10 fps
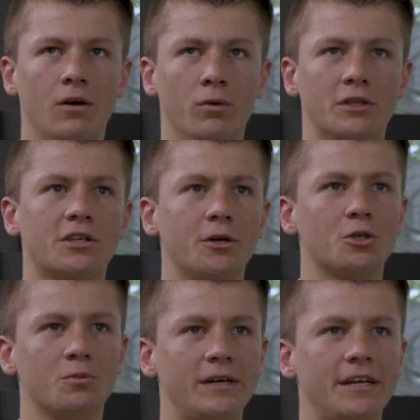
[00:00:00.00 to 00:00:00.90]
with
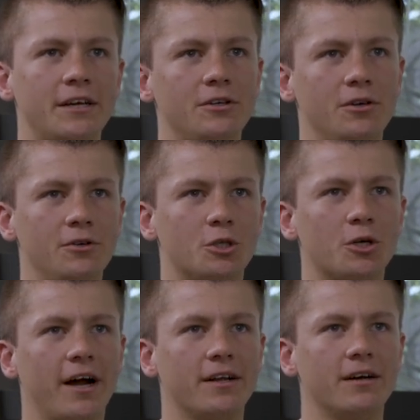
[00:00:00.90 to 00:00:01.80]
social media, you
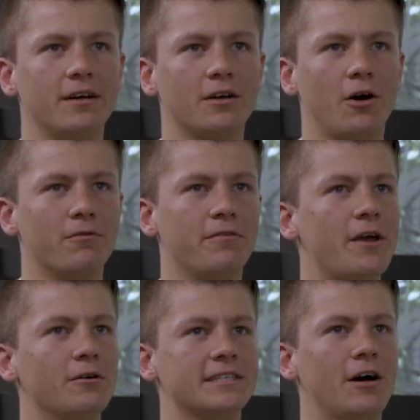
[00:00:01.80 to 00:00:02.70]
try to
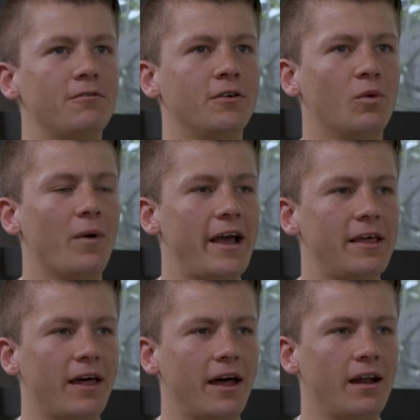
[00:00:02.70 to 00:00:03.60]
convey yourself in a
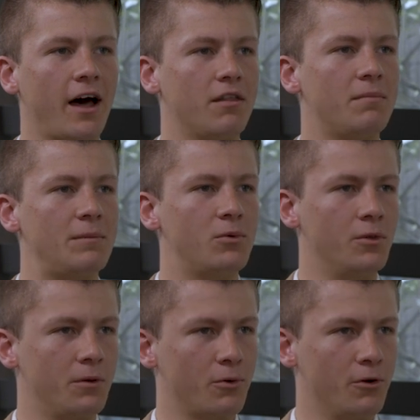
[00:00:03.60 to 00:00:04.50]
way that other
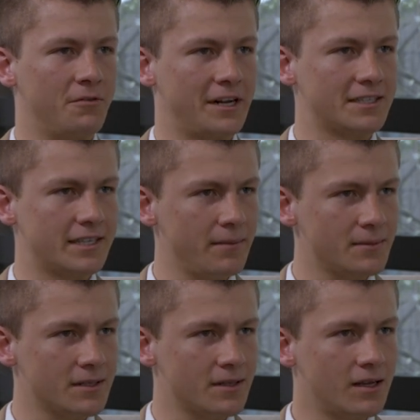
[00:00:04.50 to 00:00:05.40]
people will approve and
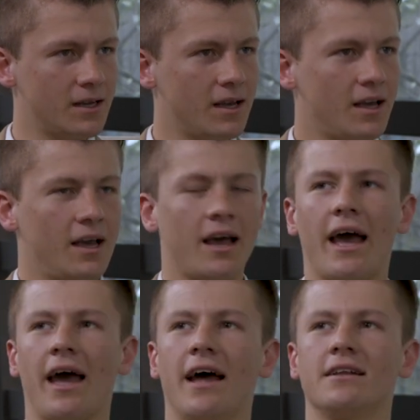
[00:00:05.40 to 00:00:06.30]
accept.
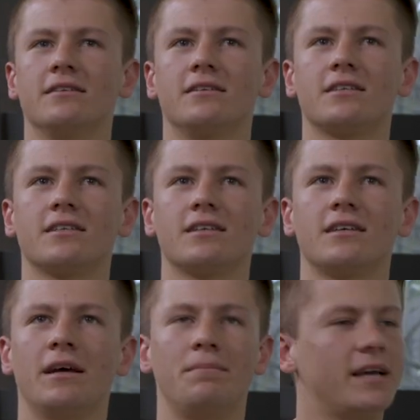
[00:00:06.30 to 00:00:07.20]
And
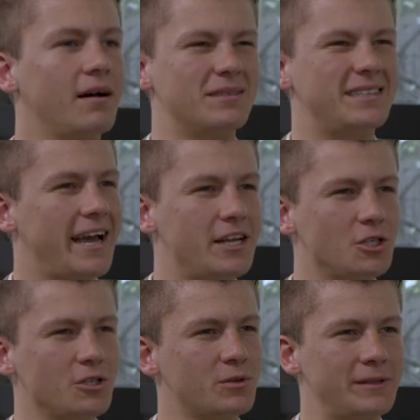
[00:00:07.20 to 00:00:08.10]
it becomes
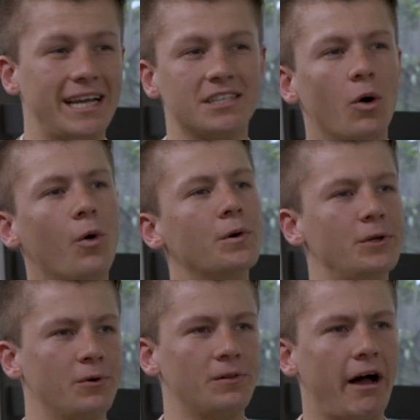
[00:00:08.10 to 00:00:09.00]
dangerous when that's all
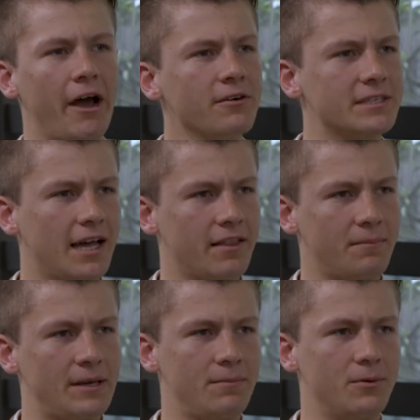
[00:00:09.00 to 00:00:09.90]
you rely on is other
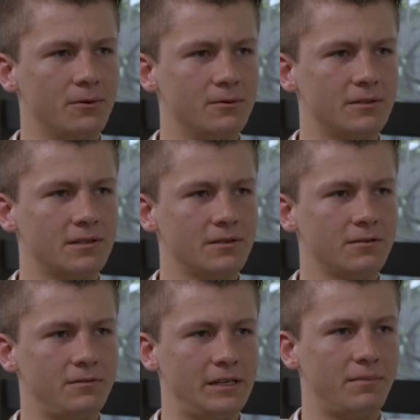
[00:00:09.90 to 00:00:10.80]
people's
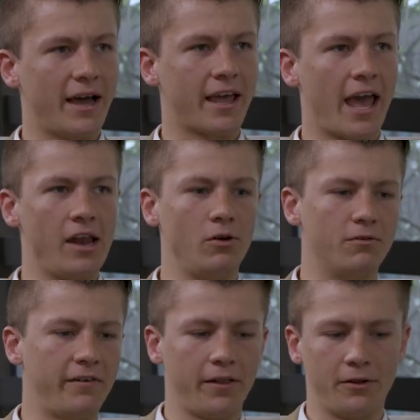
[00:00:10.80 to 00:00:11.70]
feedback, and
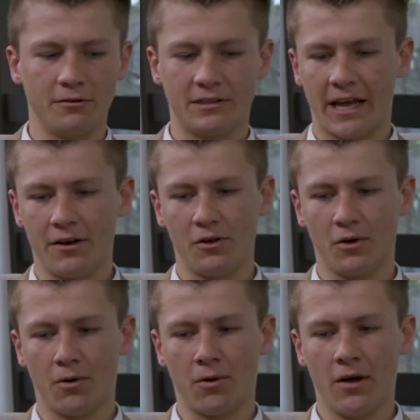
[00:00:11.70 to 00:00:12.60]
your values and
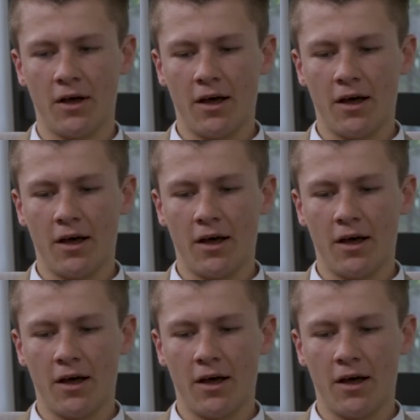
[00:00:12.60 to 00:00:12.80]
your